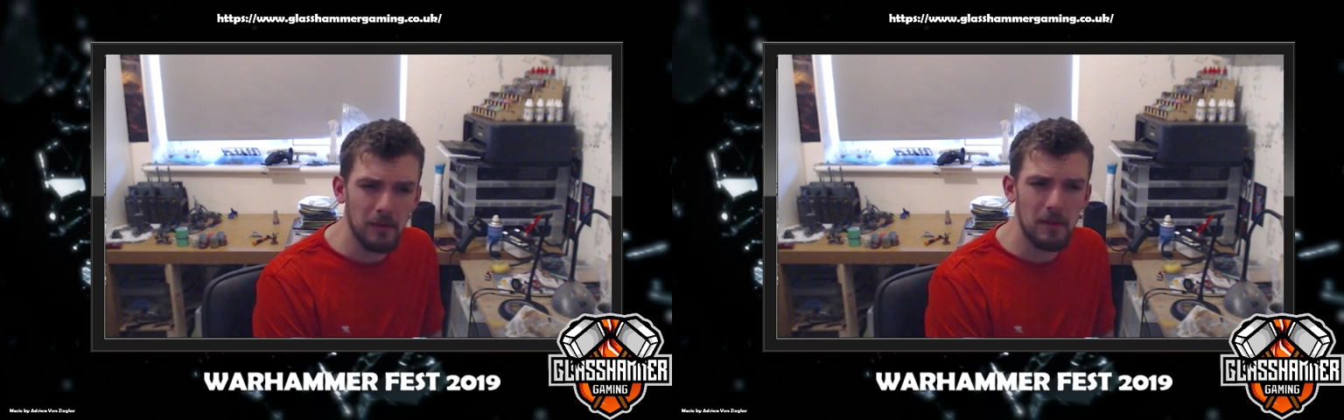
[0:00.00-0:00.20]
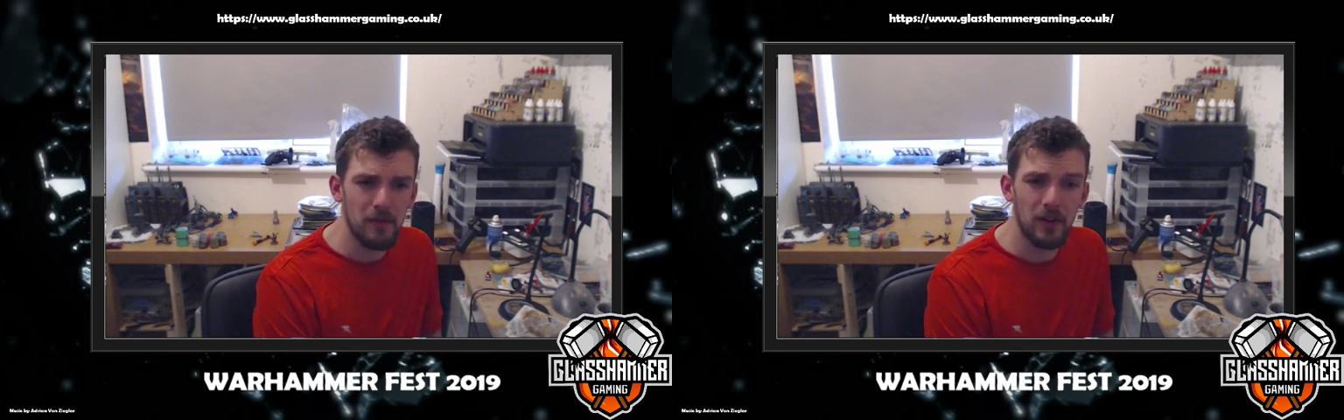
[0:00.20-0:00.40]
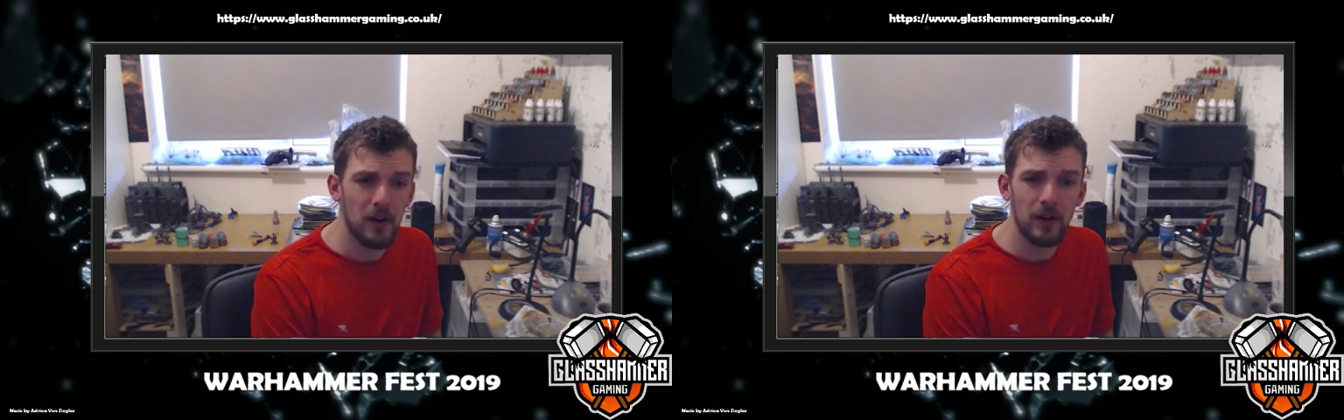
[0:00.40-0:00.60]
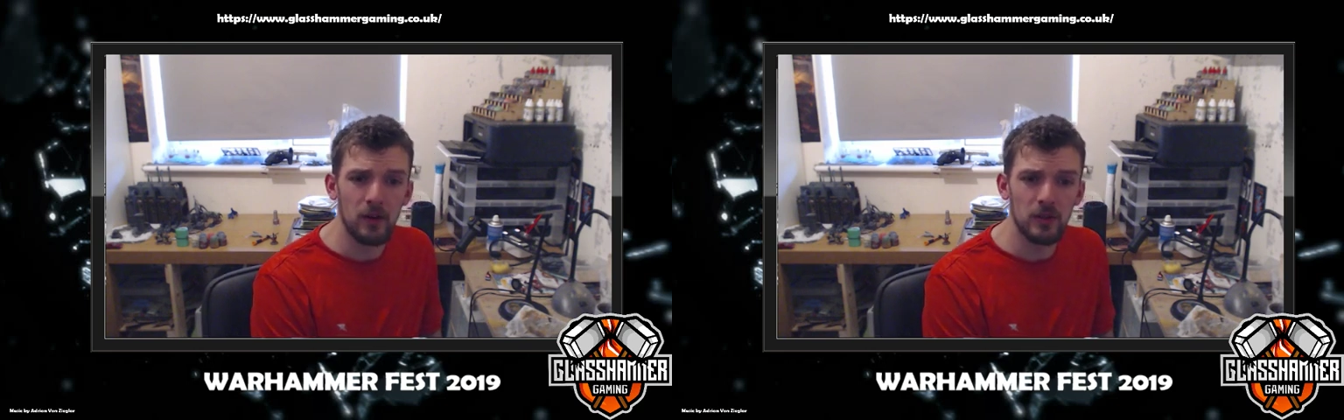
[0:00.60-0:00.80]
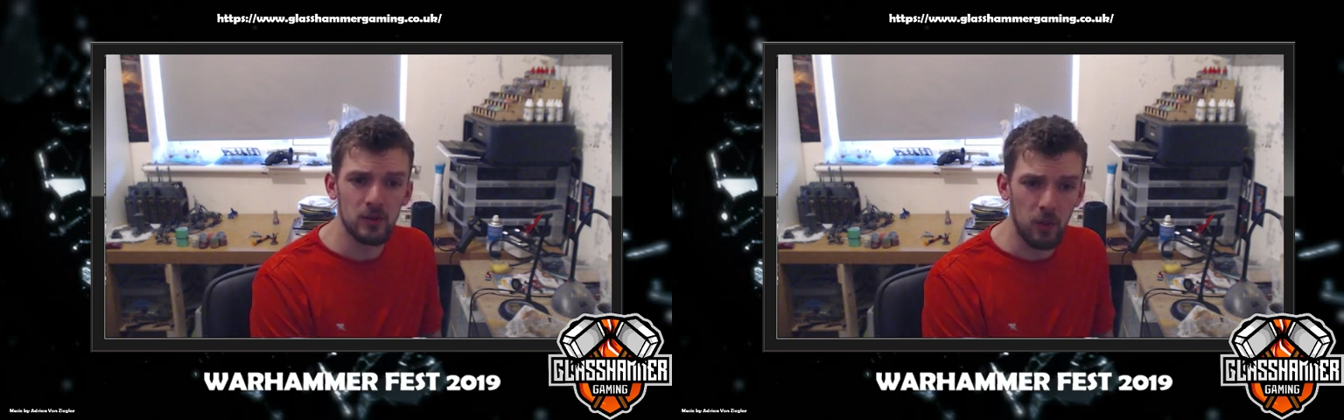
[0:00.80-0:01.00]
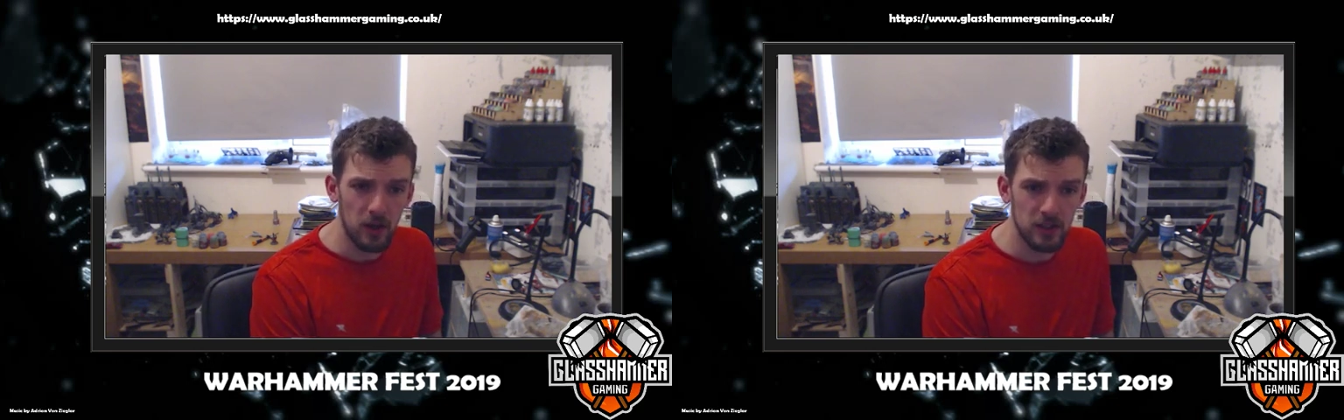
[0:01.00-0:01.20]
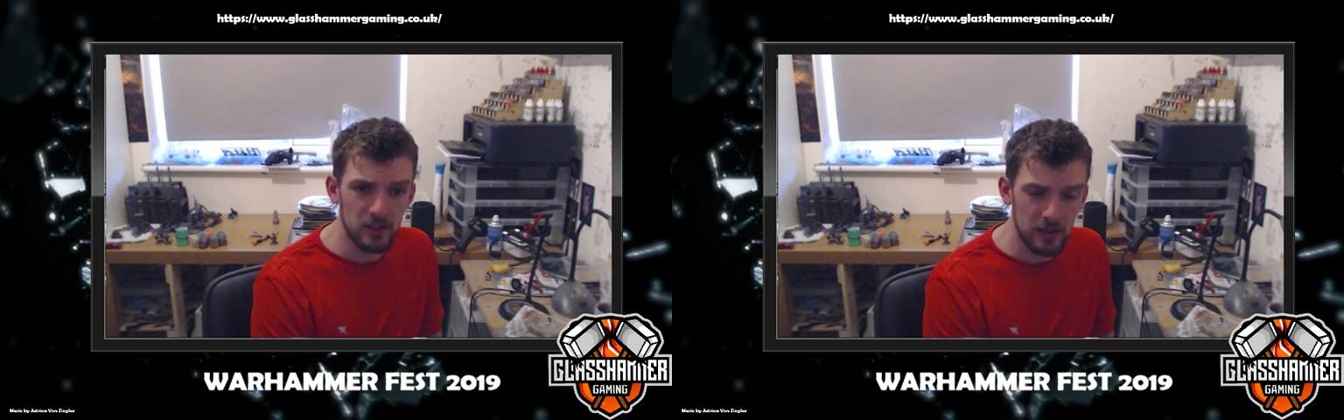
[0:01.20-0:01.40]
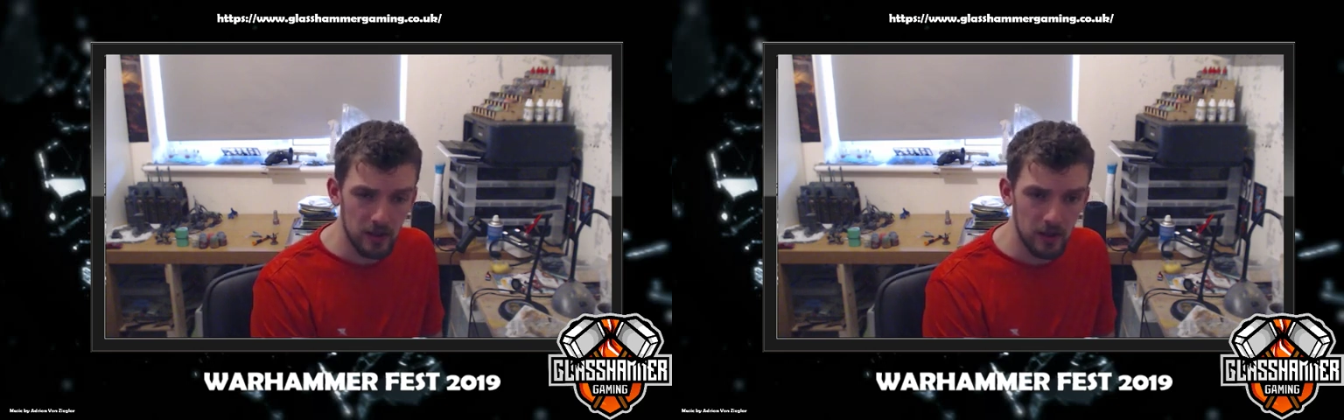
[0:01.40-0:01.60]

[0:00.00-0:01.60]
remember if the Night Lords was